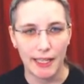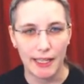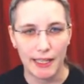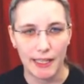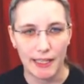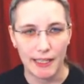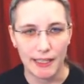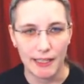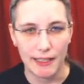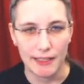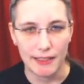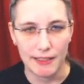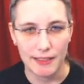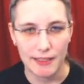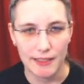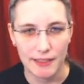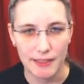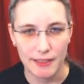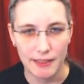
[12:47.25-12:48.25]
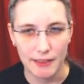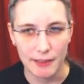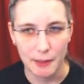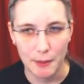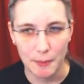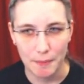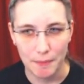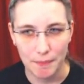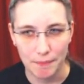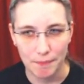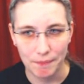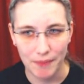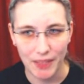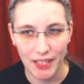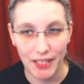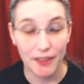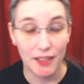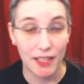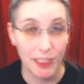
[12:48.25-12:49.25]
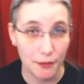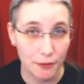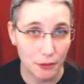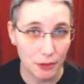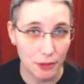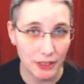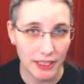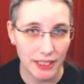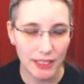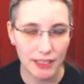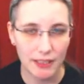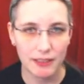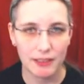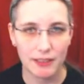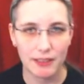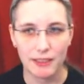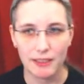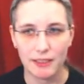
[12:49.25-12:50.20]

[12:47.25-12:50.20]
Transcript: And um, thankfully,